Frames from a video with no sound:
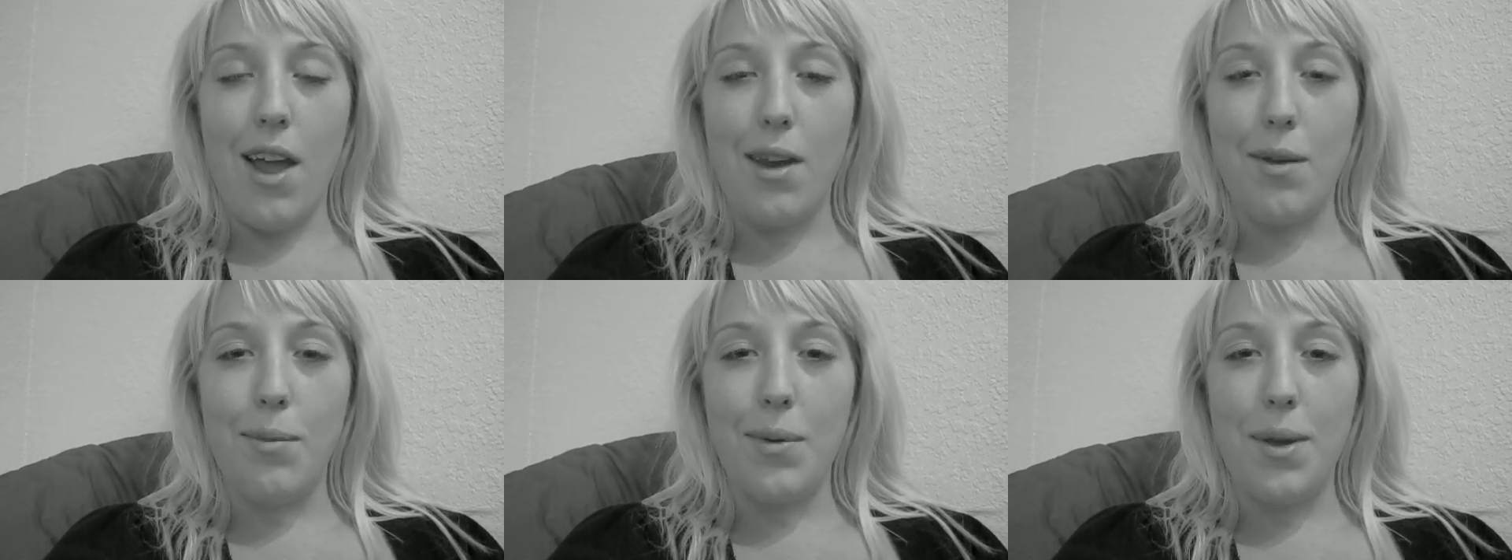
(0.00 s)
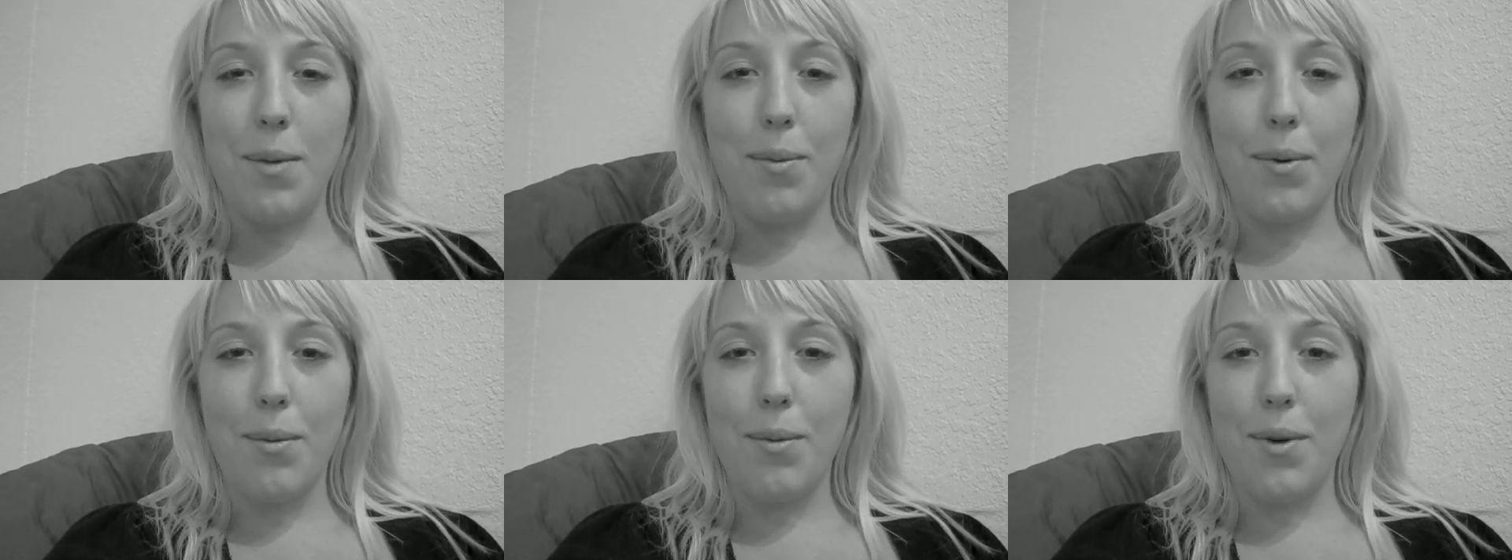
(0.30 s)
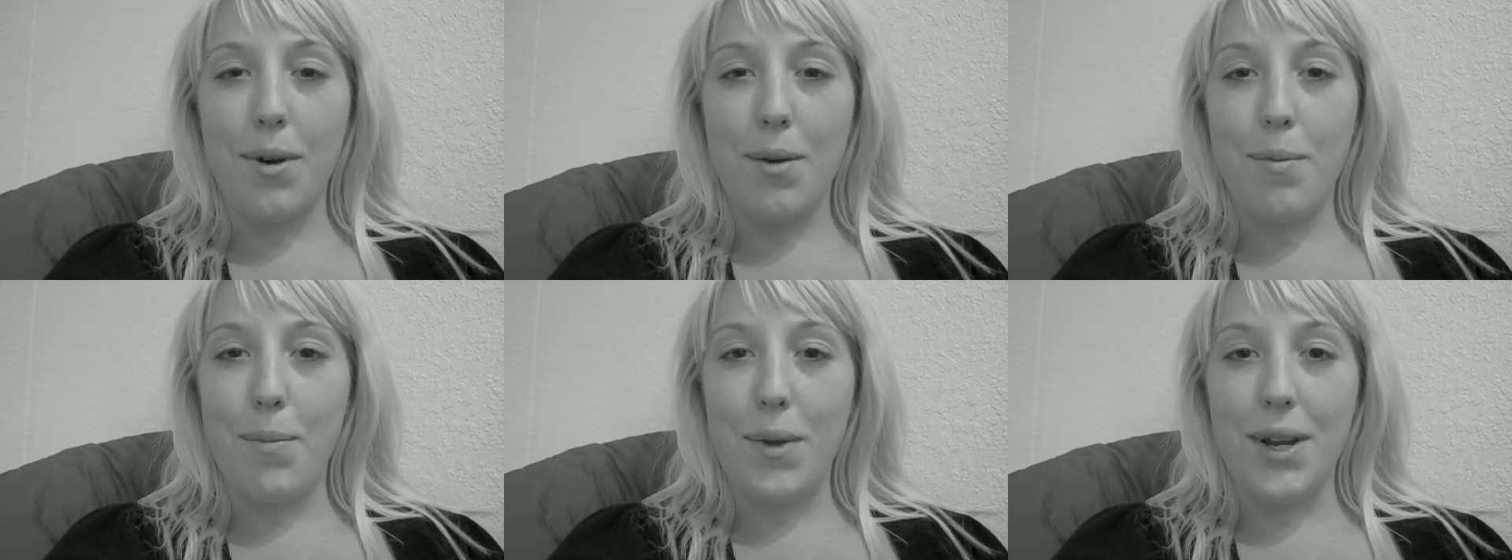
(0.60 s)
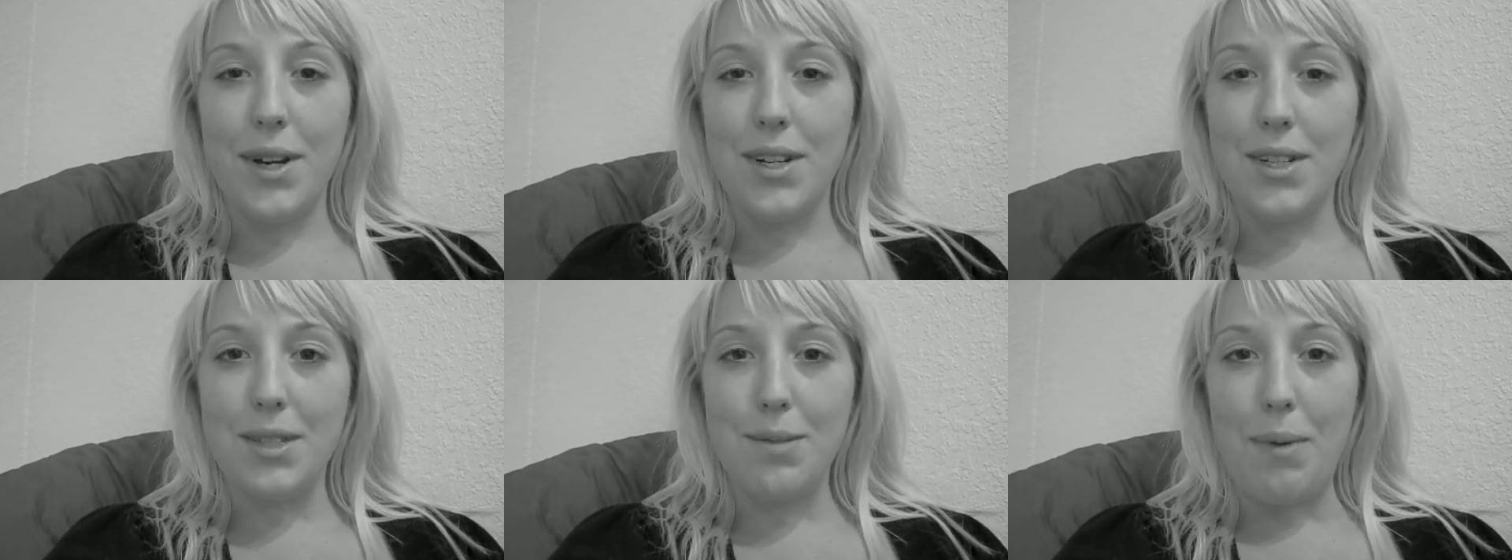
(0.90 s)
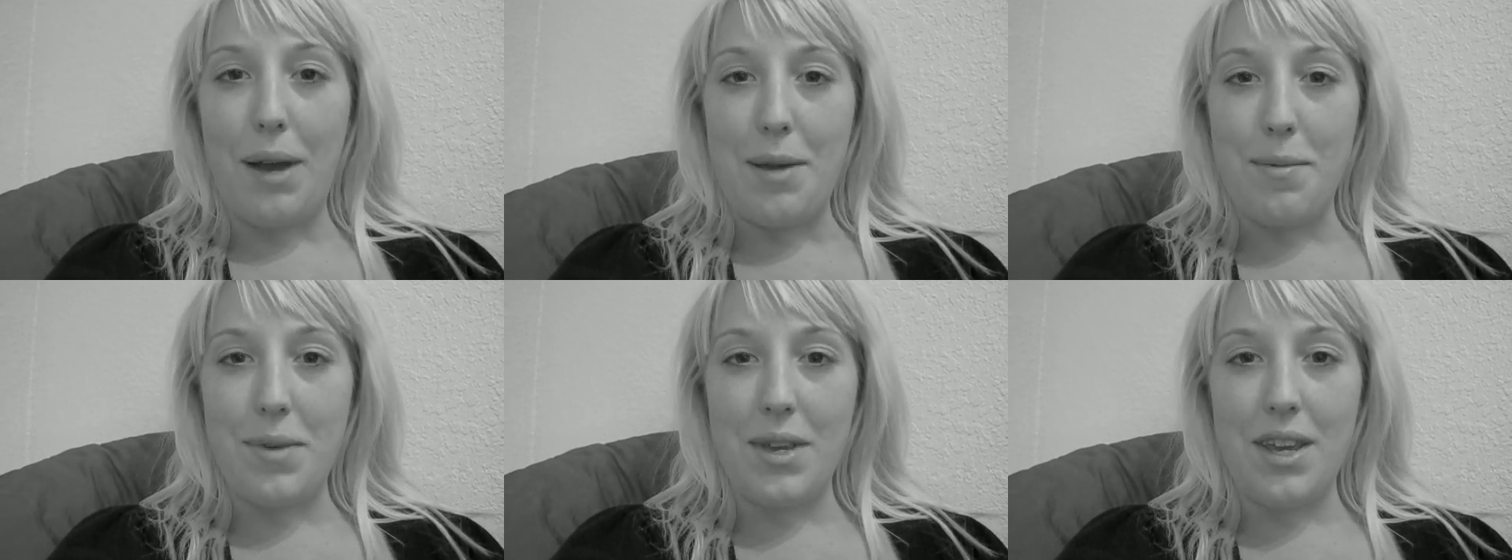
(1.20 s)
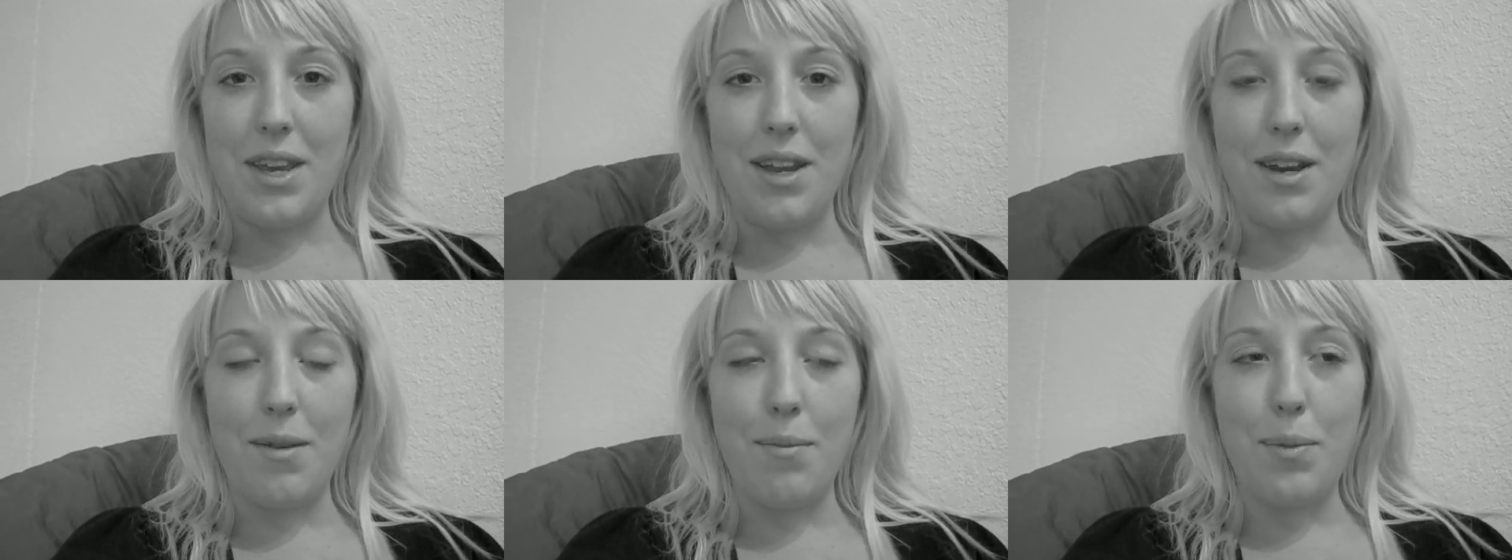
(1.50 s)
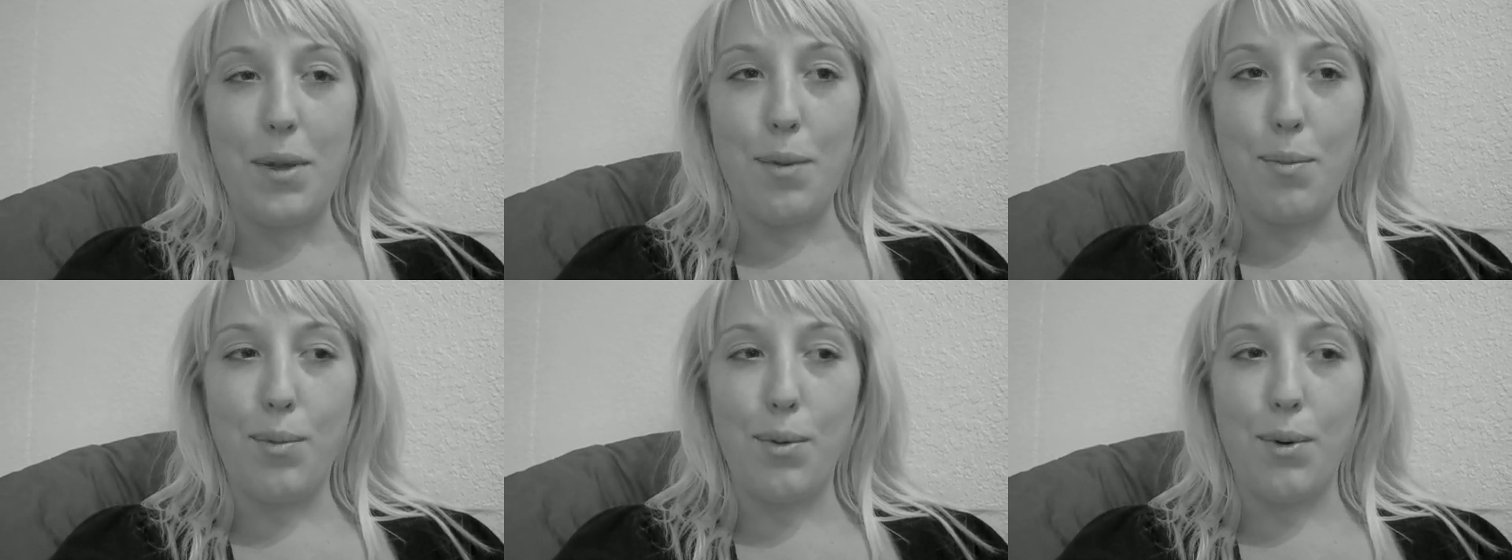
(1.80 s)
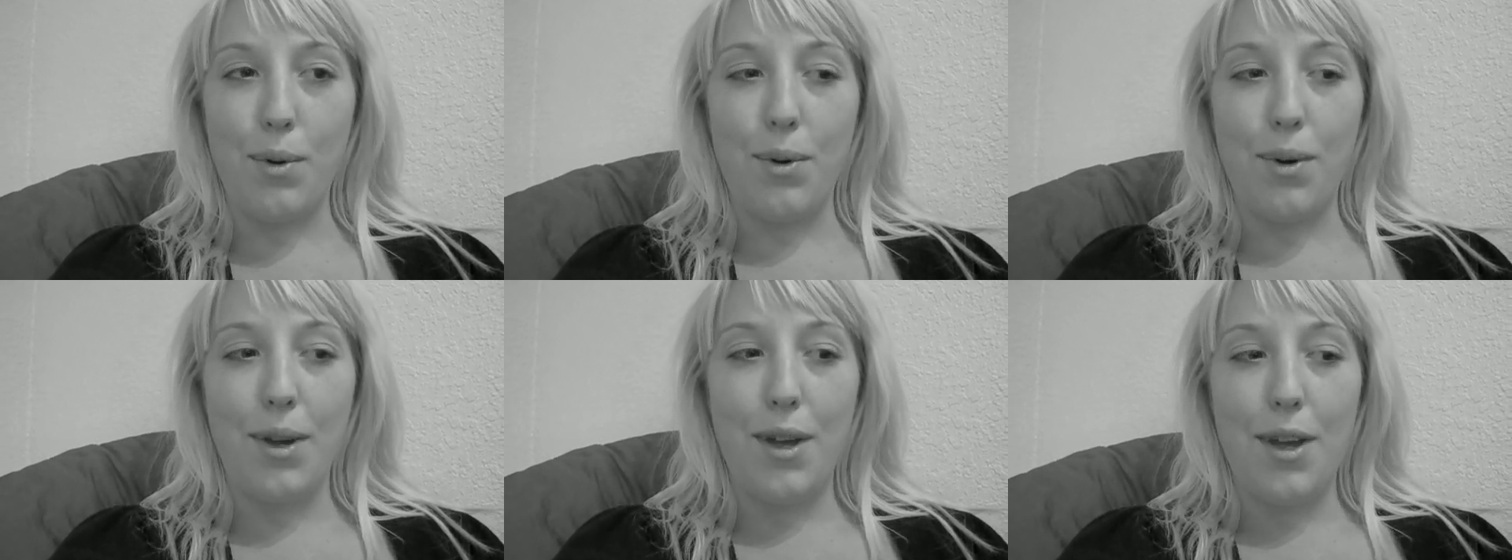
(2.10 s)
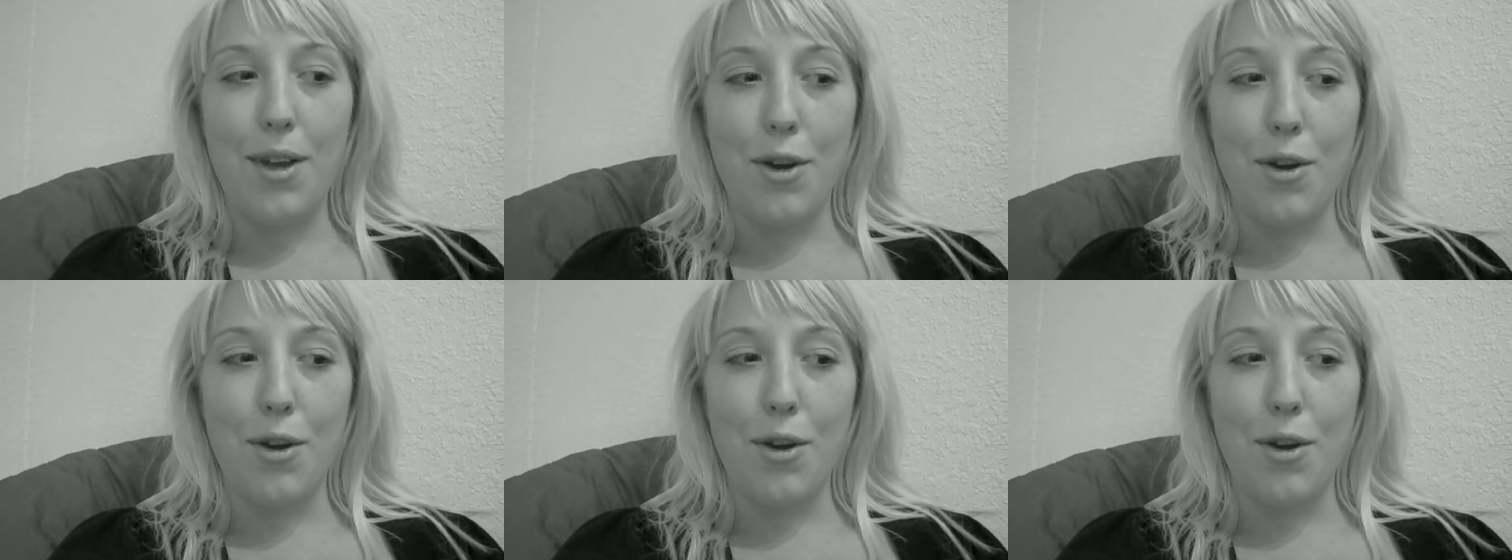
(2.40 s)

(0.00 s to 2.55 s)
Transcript: and people were embarrassed by me, and people